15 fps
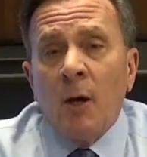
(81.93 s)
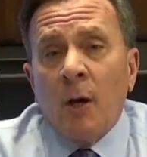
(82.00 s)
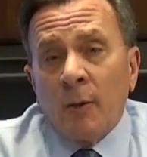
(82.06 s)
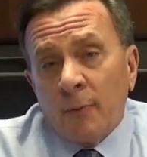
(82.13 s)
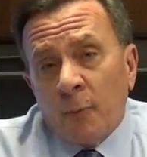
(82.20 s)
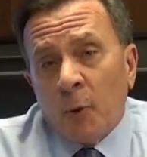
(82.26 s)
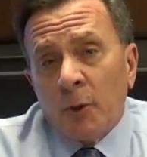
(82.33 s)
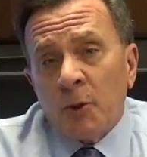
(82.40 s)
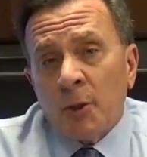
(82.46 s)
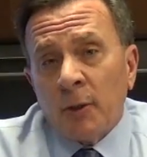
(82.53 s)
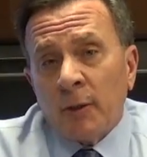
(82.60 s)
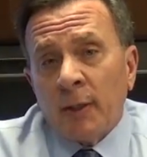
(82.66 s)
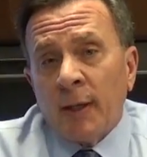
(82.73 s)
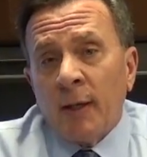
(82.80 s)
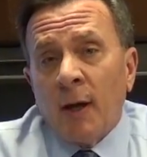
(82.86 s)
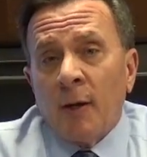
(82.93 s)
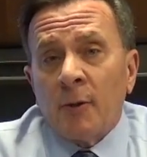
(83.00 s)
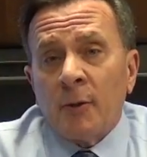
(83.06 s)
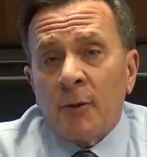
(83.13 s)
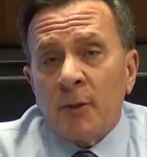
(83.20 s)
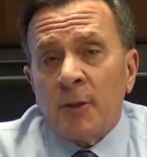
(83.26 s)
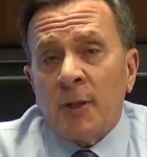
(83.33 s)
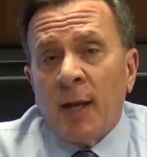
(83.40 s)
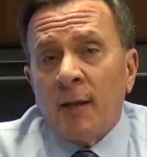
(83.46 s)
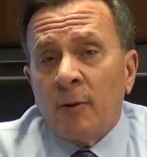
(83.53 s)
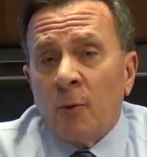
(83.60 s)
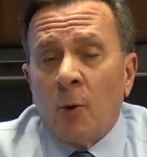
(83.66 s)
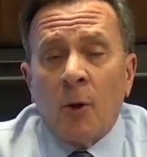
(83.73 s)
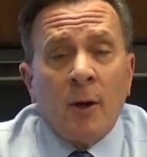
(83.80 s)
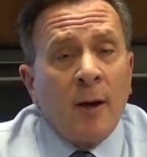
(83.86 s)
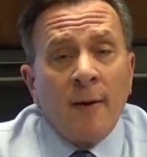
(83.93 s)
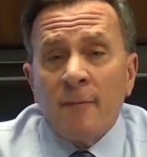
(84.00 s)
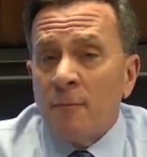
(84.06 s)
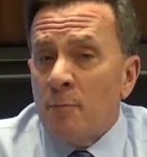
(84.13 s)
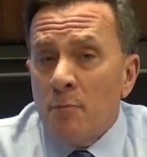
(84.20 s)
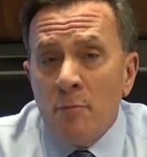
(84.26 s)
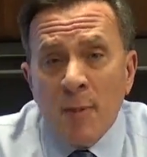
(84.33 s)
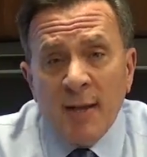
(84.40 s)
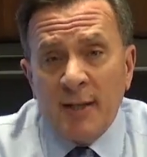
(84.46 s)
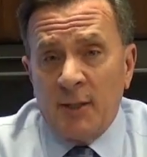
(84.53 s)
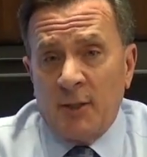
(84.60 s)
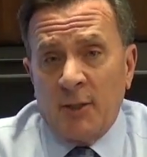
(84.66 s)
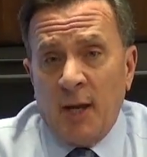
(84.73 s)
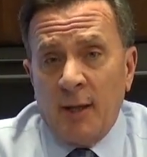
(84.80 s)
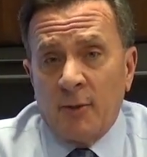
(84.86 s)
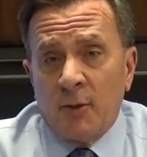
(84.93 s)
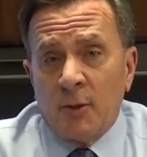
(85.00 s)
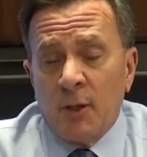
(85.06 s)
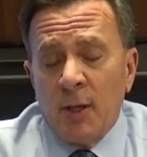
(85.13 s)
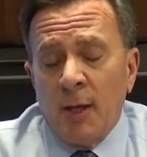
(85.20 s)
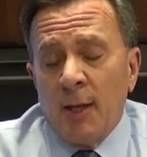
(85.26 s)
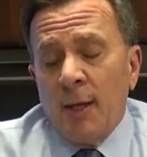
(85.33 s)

Unfortunately, under the state law of many states,